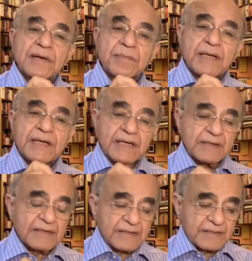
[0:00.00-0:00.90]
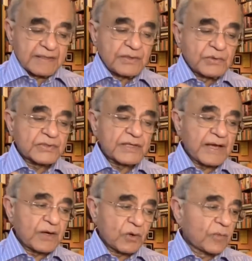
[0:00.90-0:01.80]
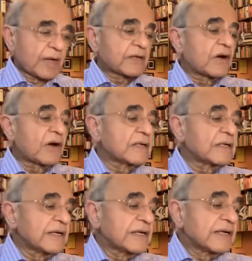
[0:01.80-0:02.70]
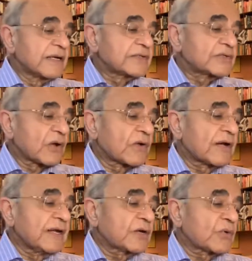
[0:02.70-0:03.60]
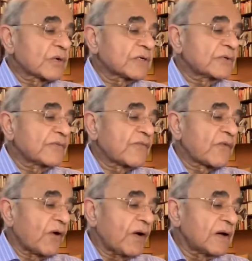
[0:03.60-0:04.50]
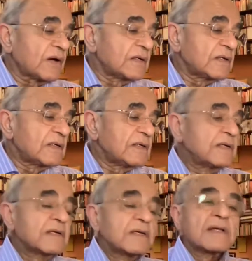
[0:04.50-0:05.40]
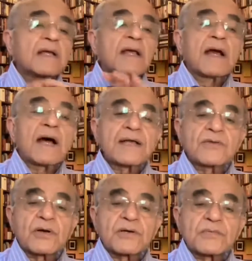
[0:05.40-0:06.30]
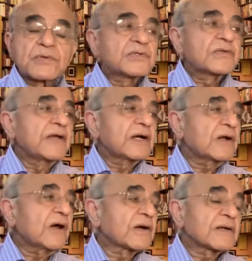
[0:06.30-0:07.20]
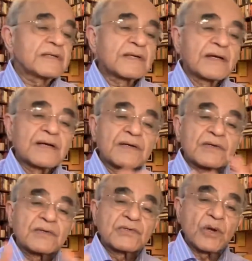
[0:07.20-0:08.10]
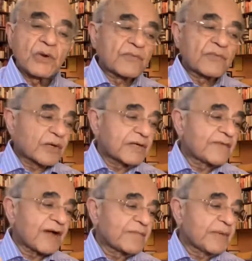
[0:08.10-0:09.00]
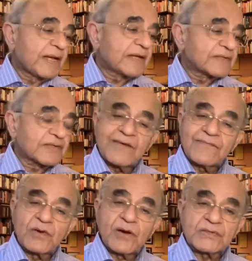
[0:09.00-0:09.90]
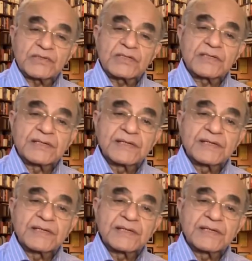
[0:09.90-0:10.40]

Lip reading: Meaning, you say, oh my God, it's already 3:45. I thought it was 3 o'clock. So 45 minutes I've lost.